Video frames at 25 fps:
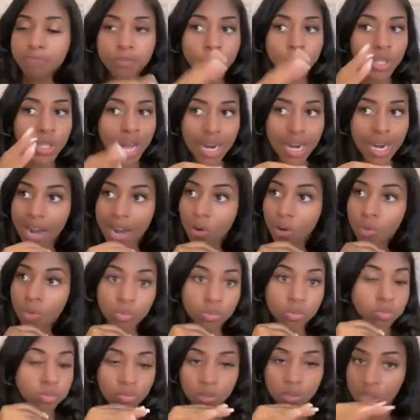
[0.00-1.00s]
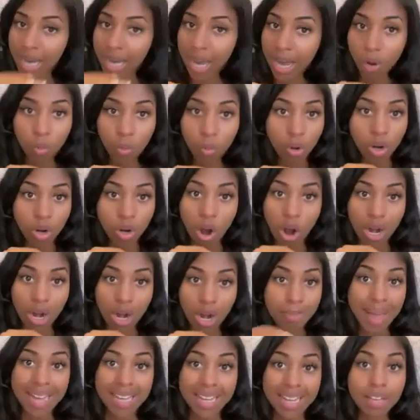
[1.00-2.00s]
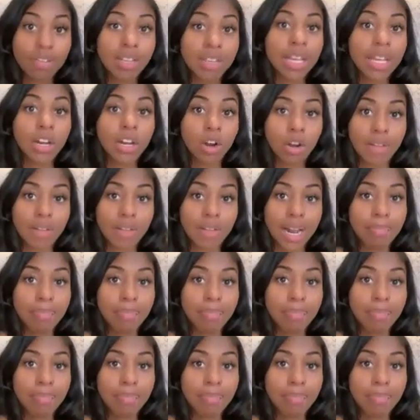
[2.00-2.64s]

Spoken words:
You got to work hard. I'm not giving in on that.